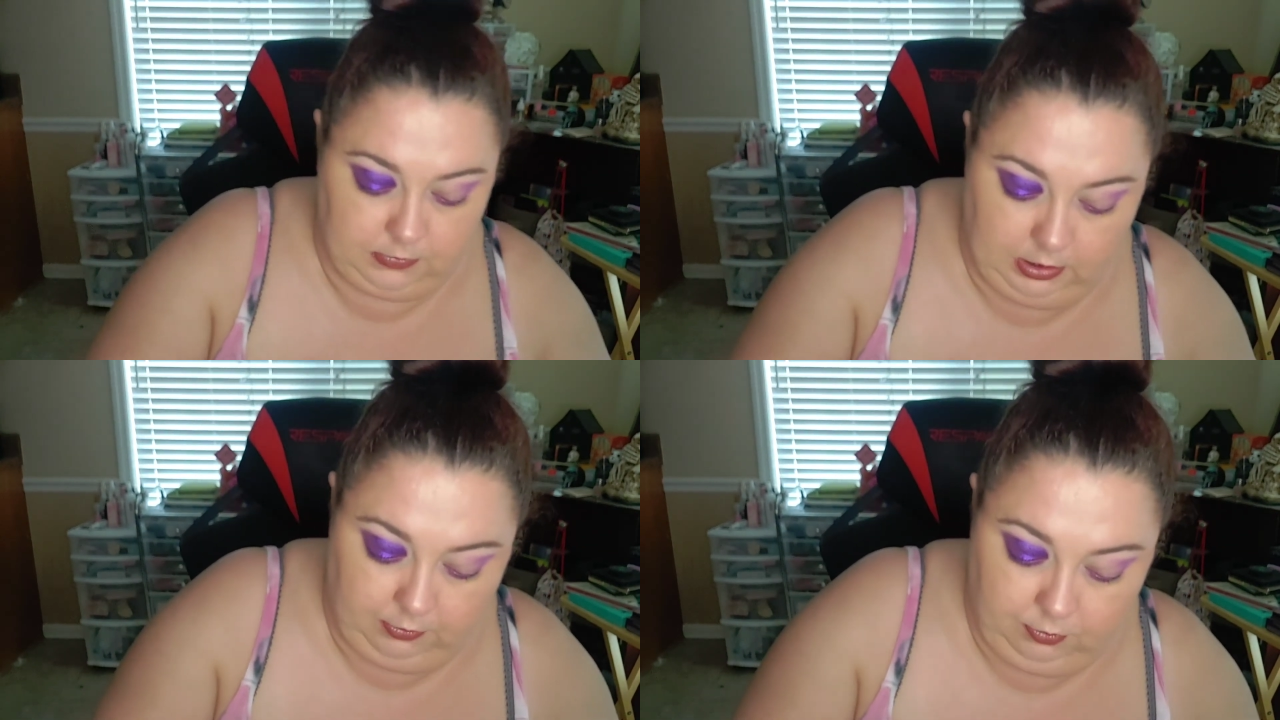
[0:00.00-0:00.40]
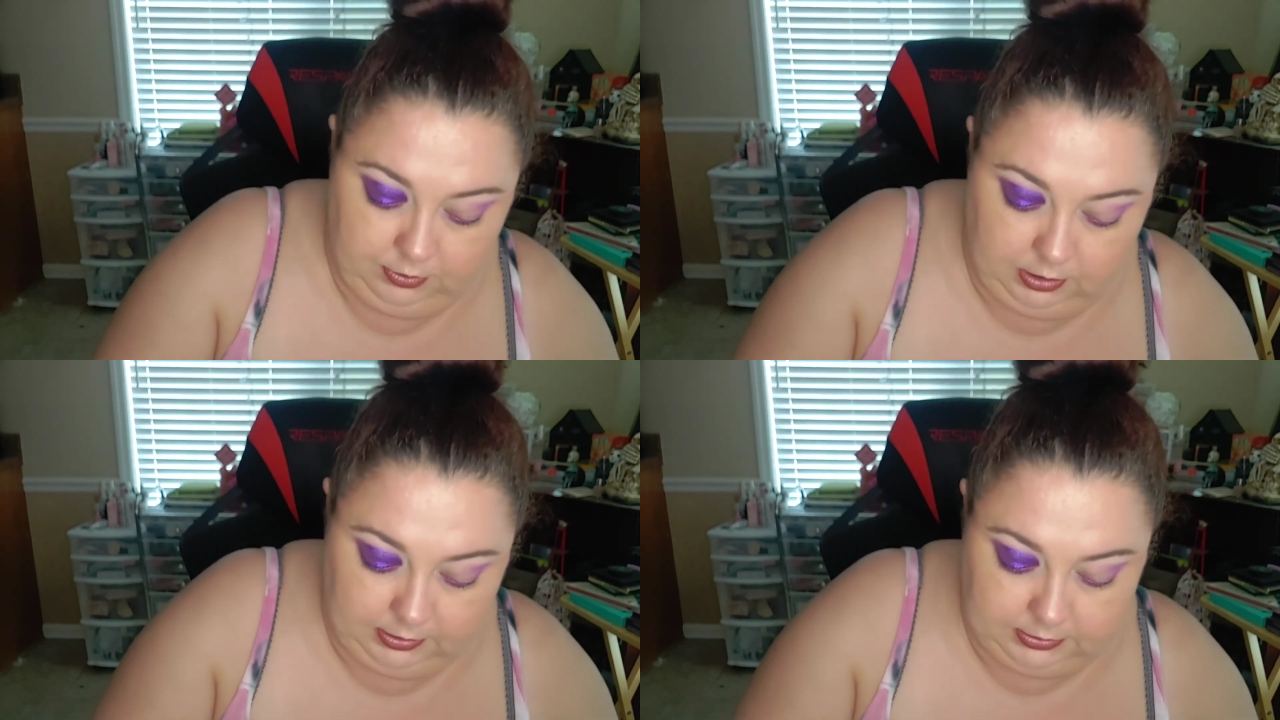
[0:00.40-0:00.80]
I would
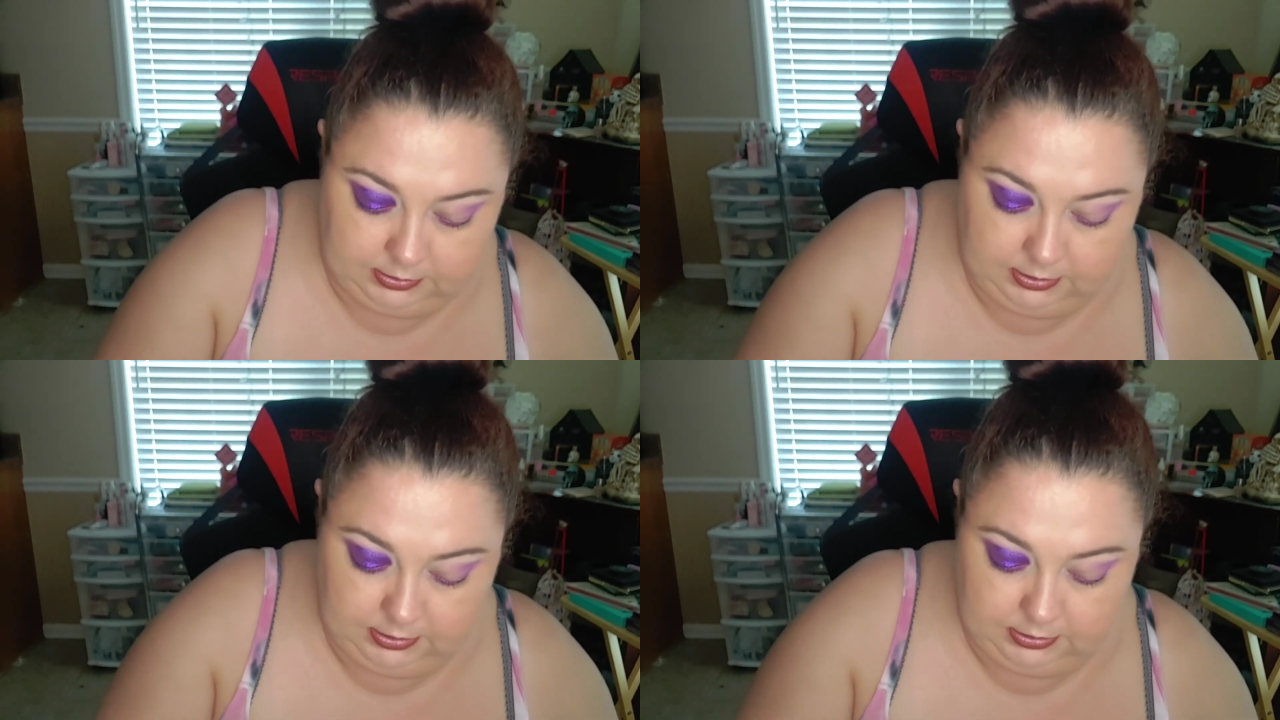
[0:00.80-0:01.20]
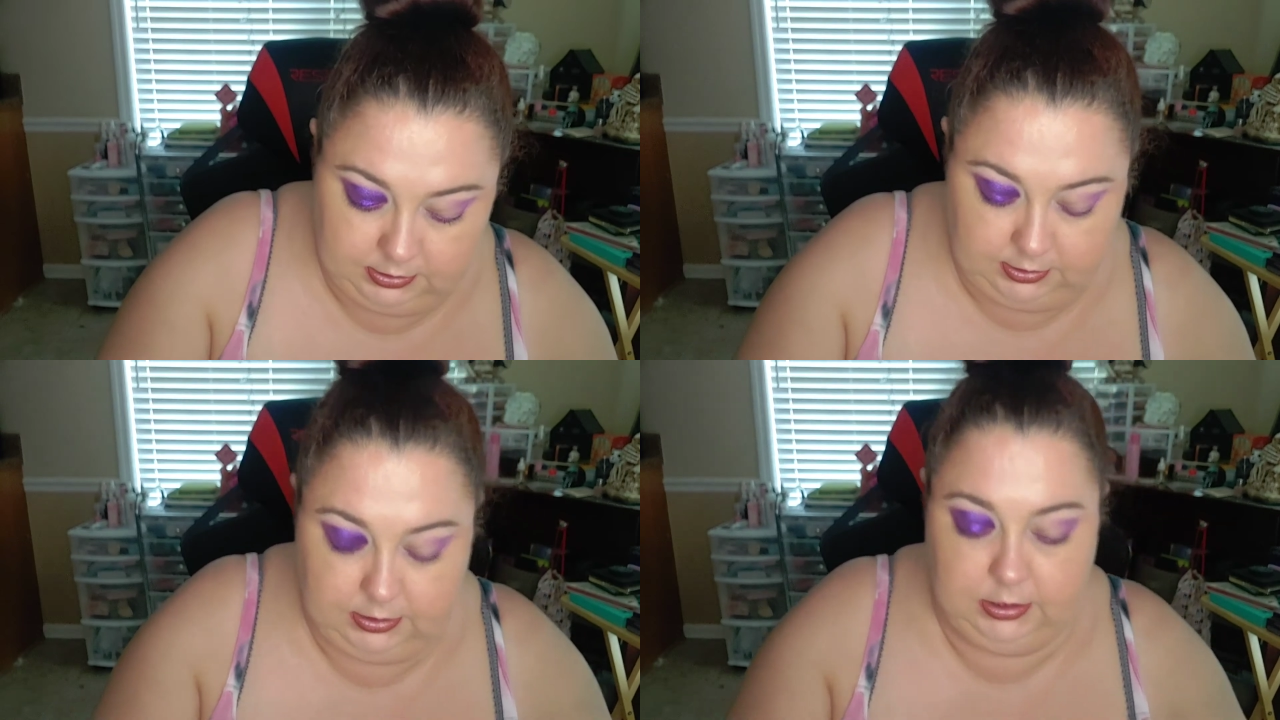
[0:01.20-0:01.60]
like to get into
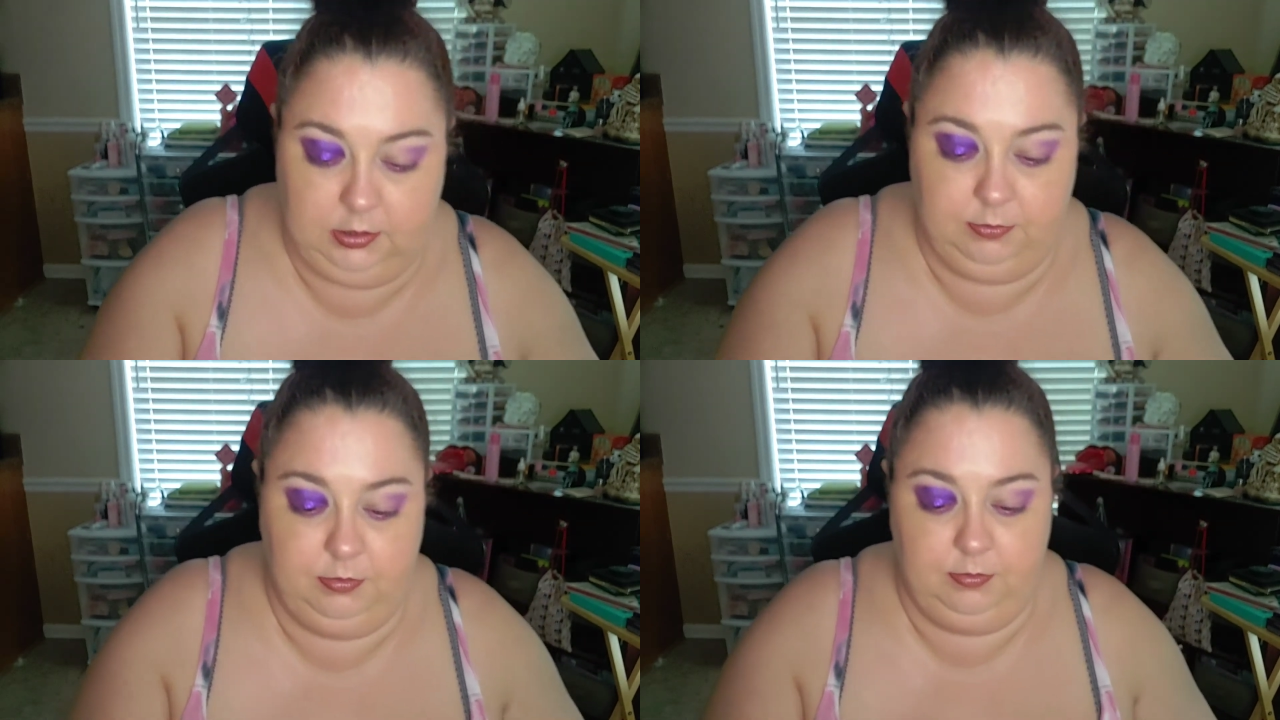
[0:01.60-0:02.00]
like any